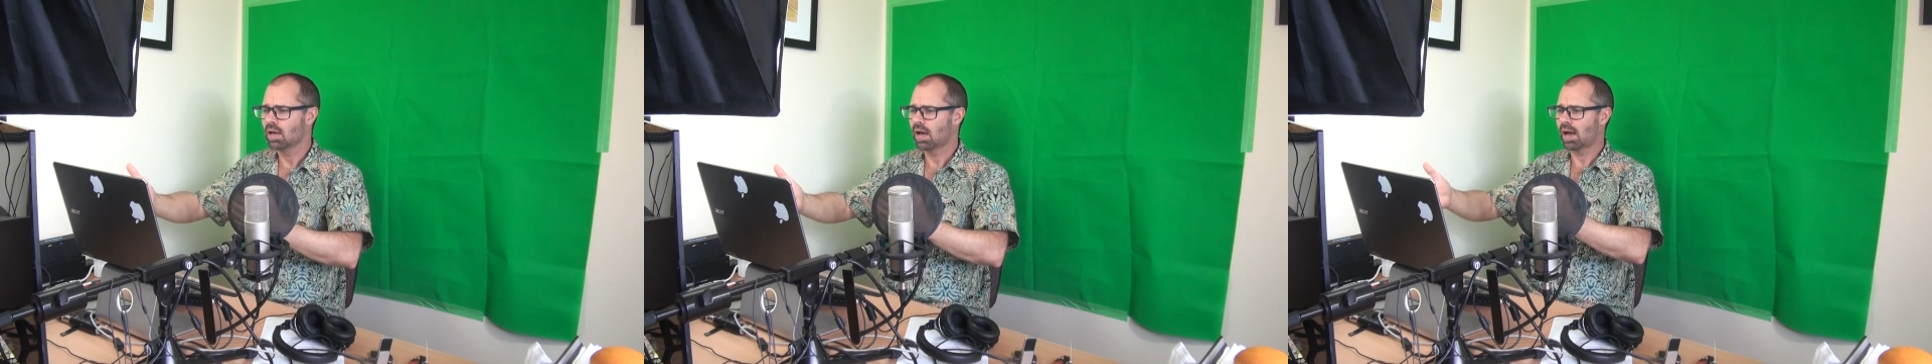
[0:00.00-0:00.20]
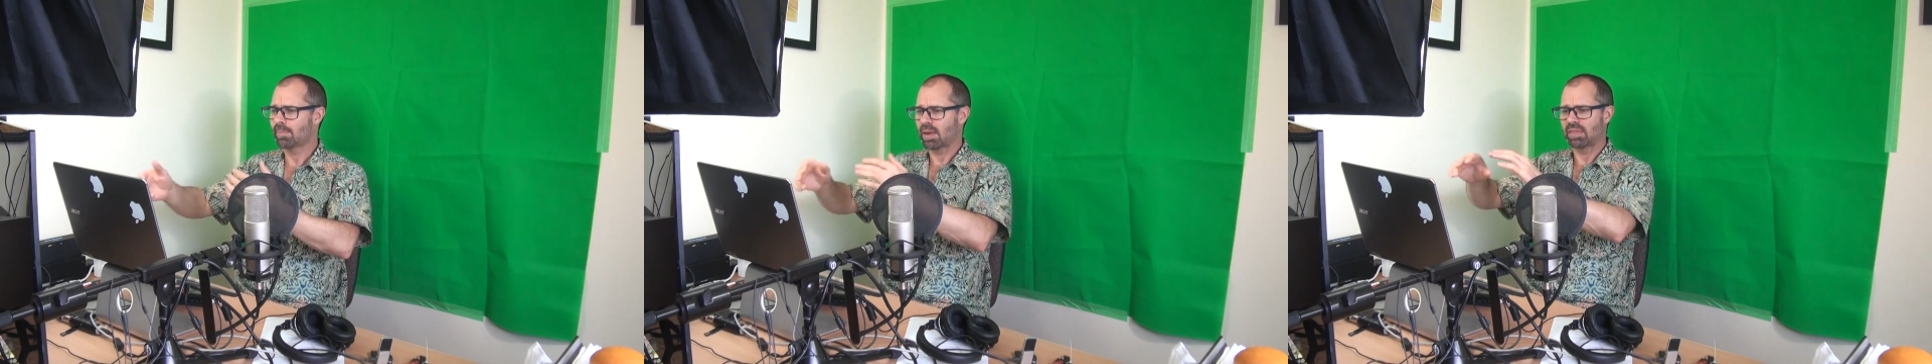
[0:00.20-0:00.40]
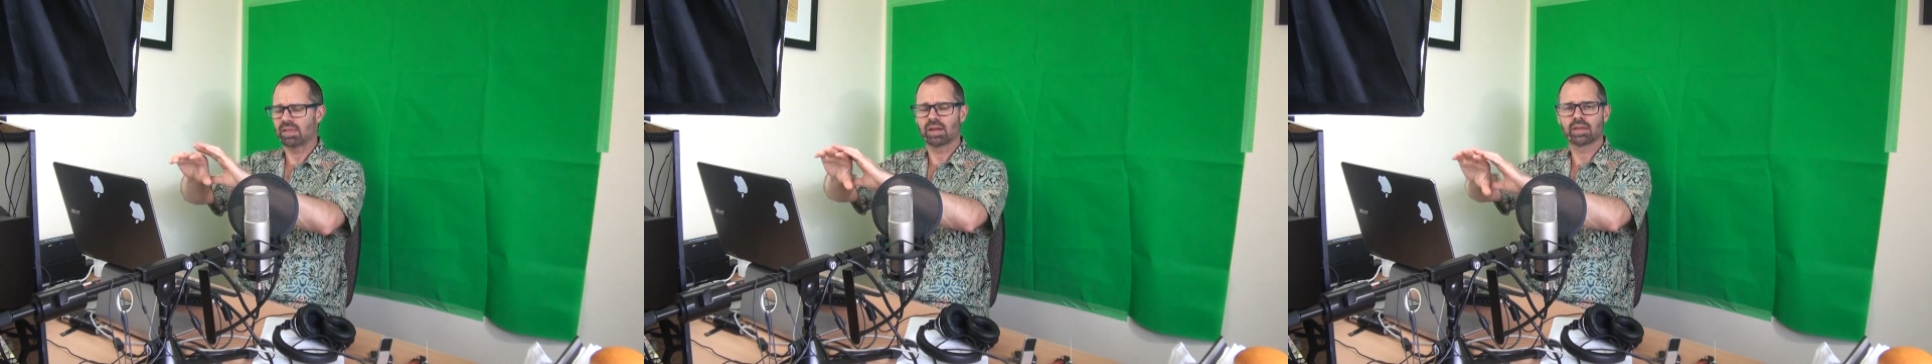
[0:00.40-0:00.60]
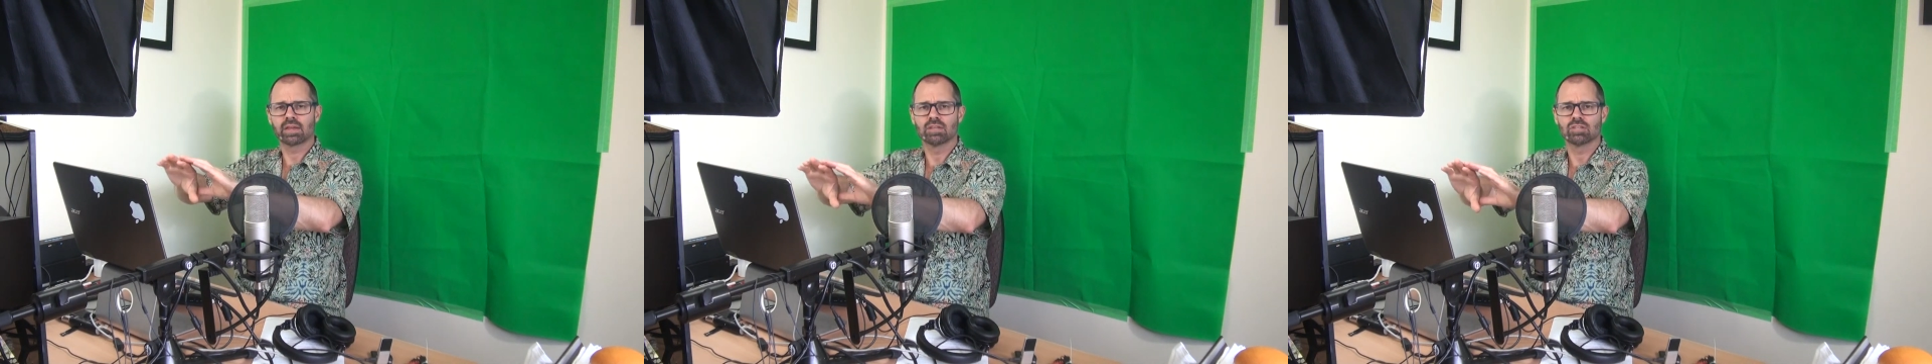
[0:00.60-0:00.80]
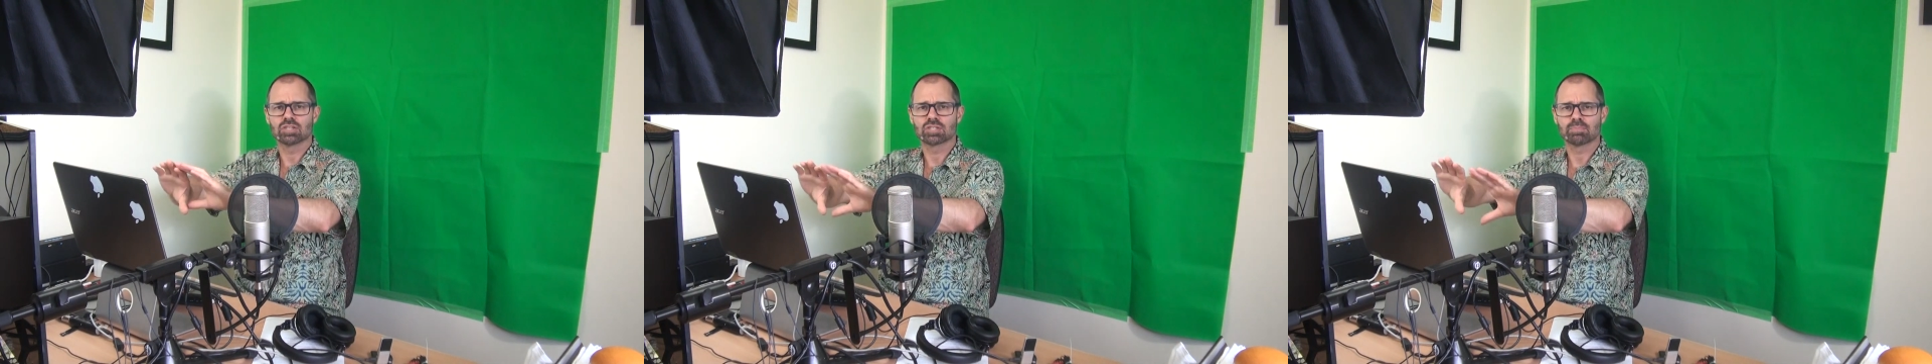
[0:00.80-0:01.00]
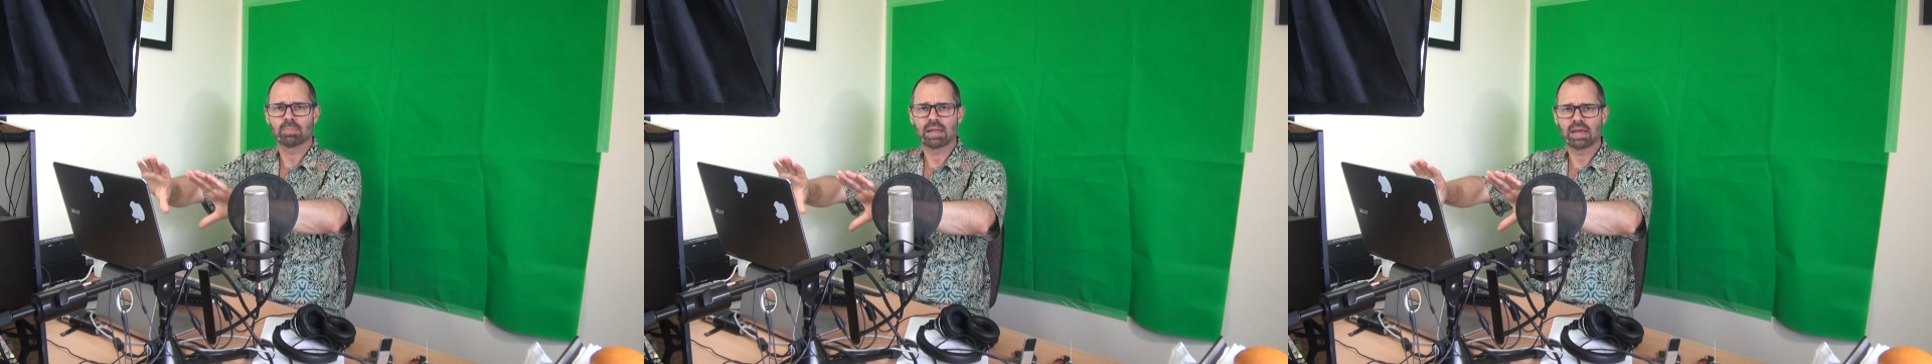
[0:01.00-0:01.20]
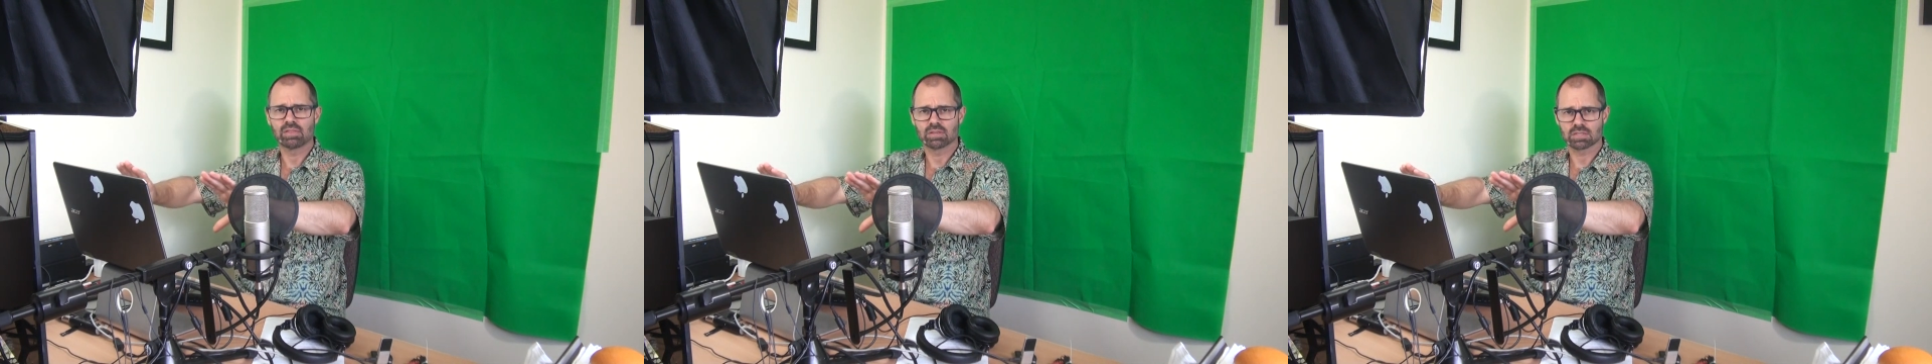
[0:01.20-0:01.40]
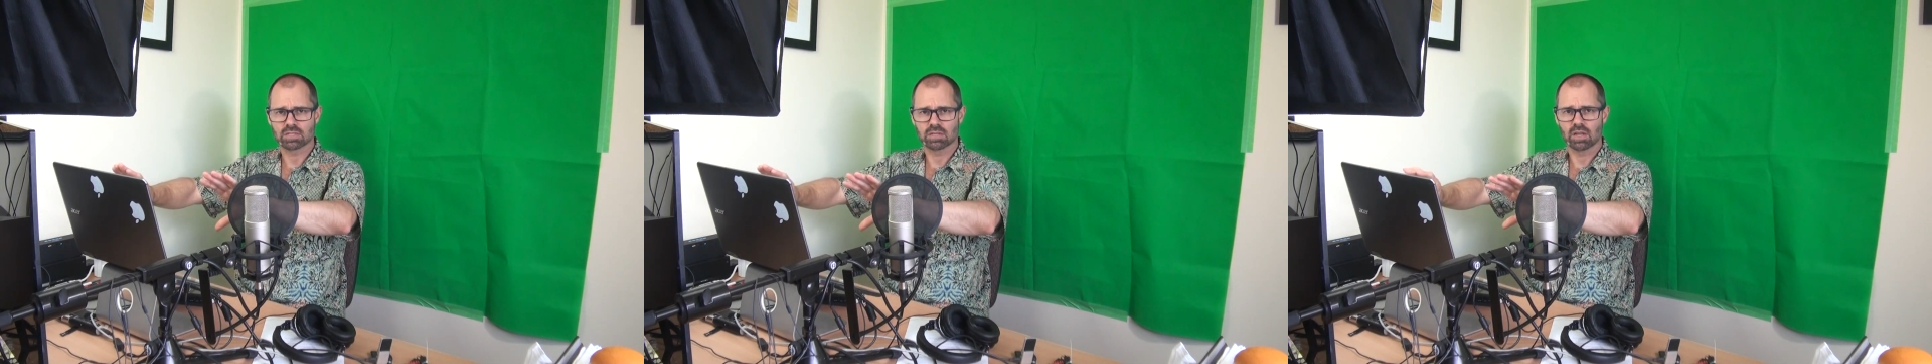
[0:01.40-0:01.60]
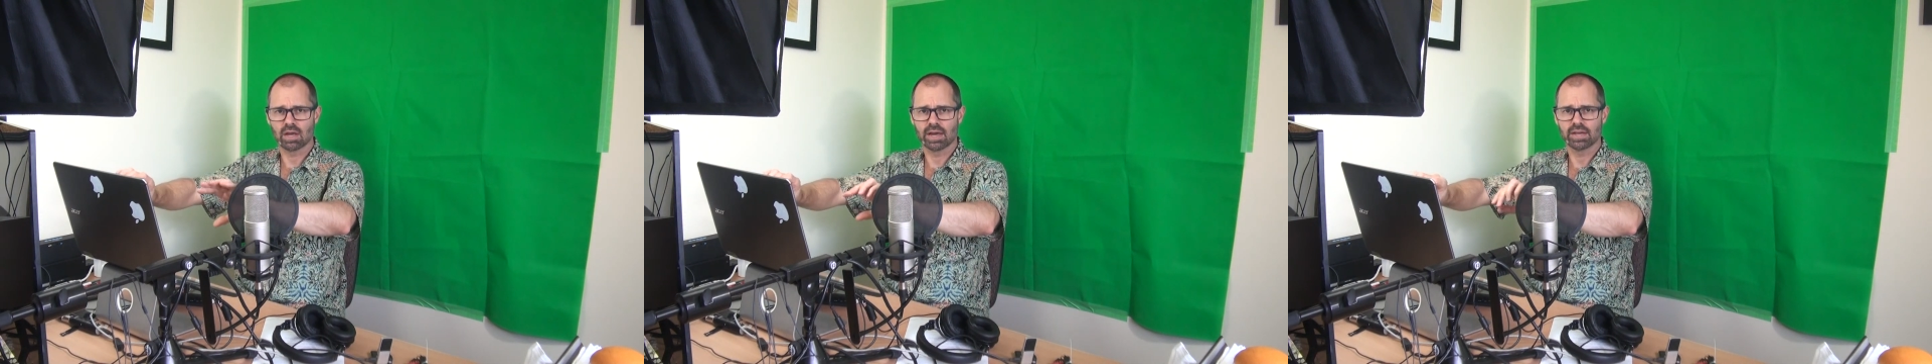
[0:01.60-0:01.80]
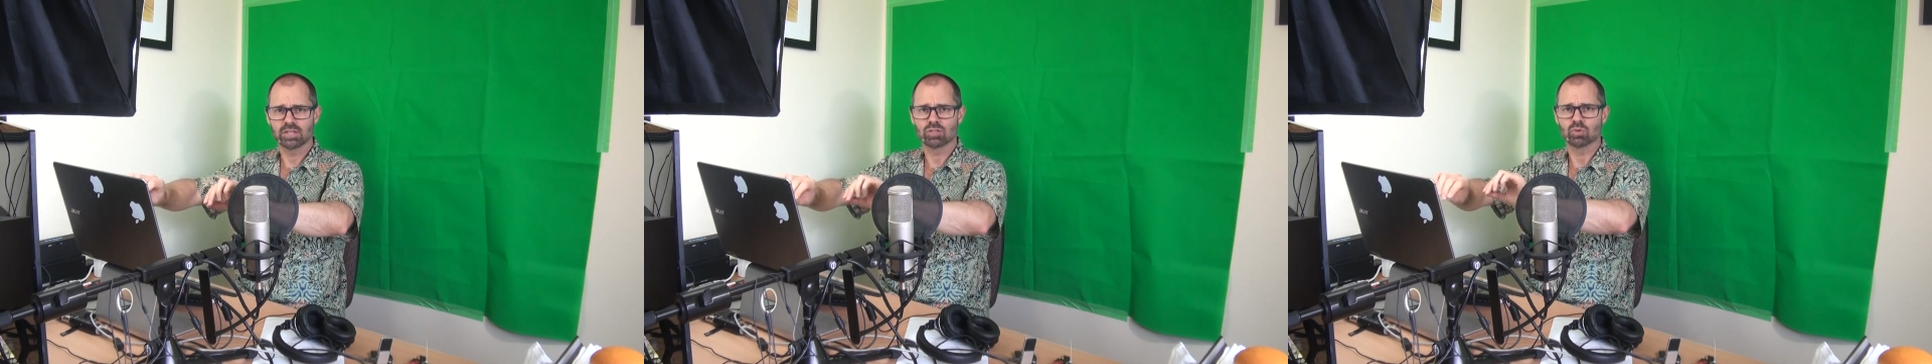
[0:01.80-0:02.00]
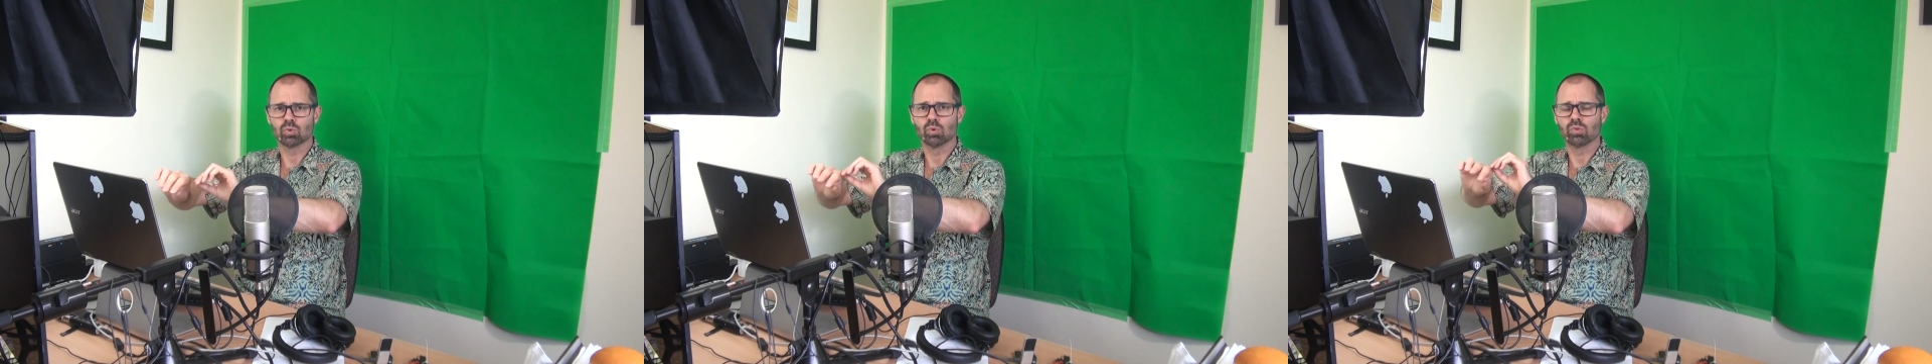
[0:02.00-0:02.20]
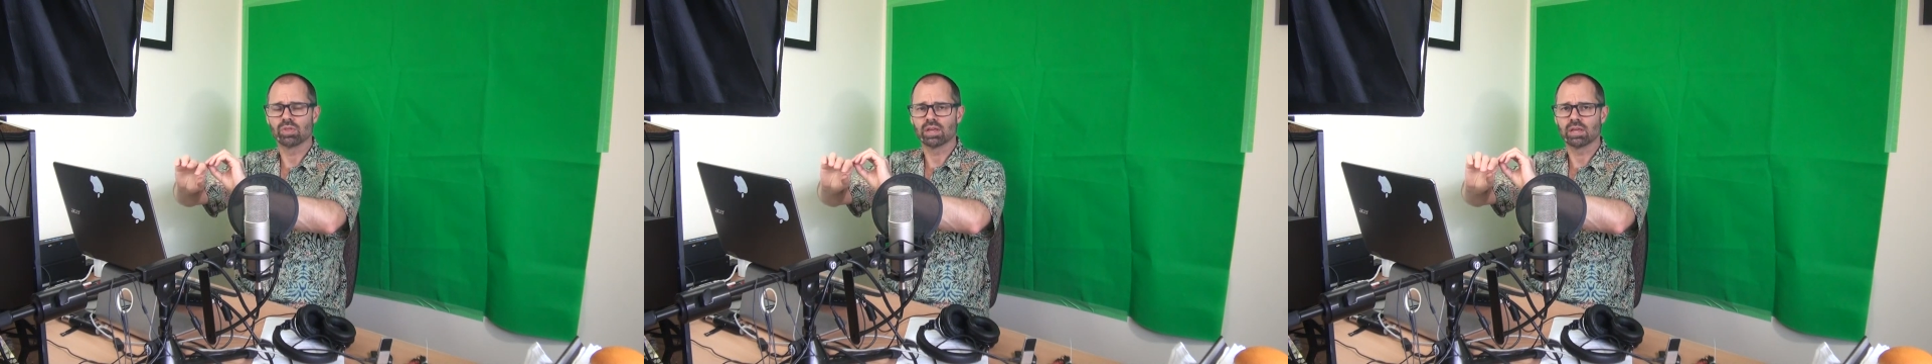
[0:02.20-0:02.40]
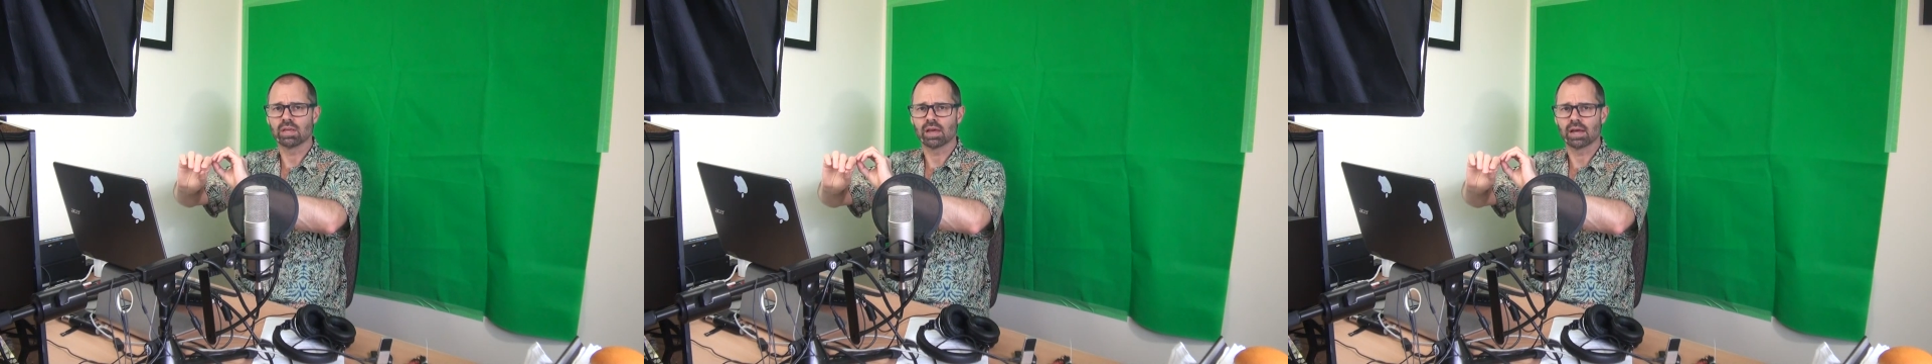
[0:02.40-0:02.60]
um, and then I can display the slides or the,